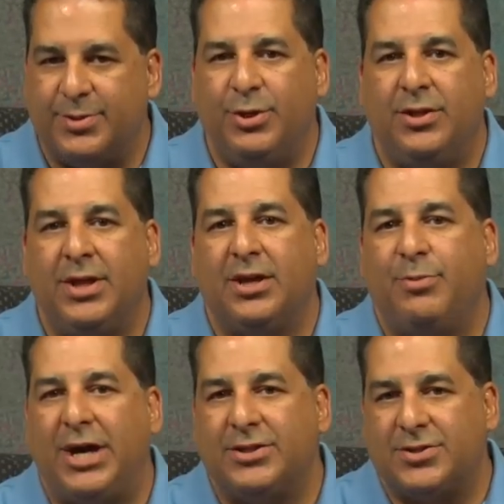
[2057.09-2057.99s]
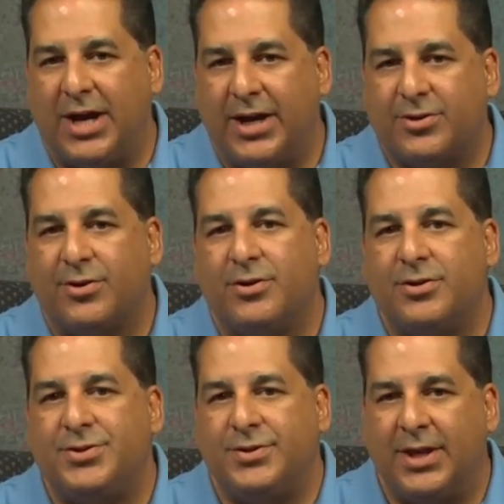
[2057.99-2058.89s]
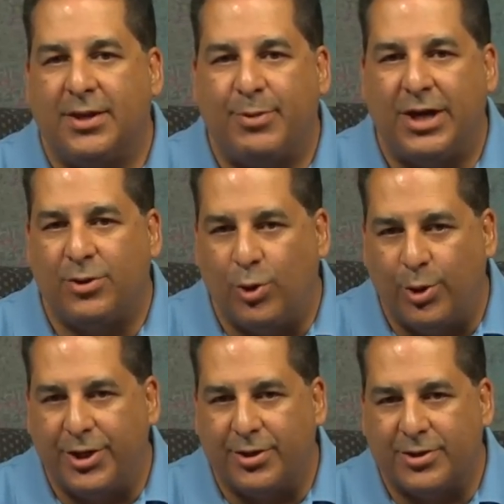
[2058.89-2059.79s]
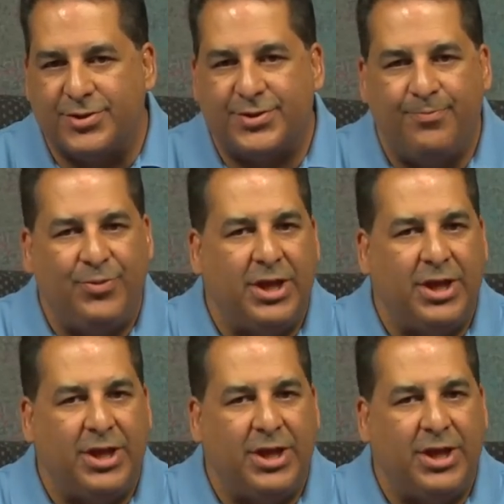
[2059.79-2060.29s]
I mean, you think about doctors, you think about lawyers.